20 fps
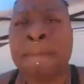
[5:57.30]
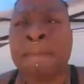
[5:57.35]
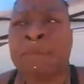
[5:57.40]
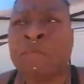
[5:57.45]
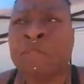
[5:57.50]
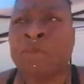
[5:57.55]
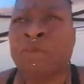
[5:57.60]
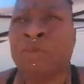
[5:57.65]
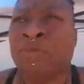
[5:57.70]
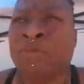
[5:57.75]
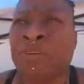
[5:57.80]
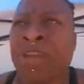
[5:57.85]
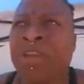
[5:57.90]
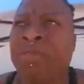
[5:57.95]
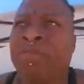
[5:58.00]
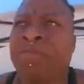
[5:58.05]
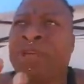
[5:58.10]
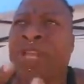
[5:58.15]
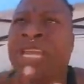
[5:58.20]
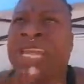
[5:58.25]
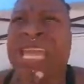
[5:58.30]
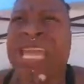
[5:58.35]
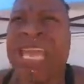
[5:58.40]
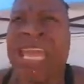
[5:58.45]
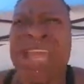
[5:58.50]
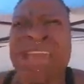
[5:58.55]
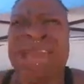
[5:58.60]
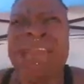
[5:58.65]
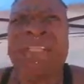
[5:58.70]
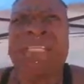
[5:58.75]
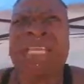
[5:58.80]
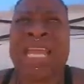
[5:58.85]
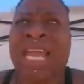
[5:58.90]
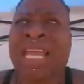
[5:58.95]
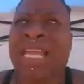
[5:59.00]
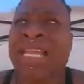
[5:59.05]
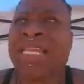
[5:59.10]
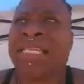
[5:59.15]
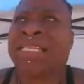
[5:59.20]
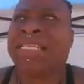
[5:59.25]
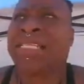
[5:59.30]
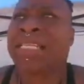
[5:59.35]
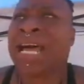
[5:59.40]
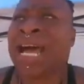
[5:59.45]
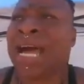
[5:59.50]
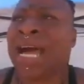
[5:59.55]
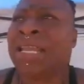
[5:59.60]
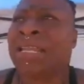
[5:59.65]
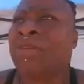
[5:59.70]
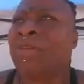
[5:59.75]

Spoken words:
you feeling really irritated inside and you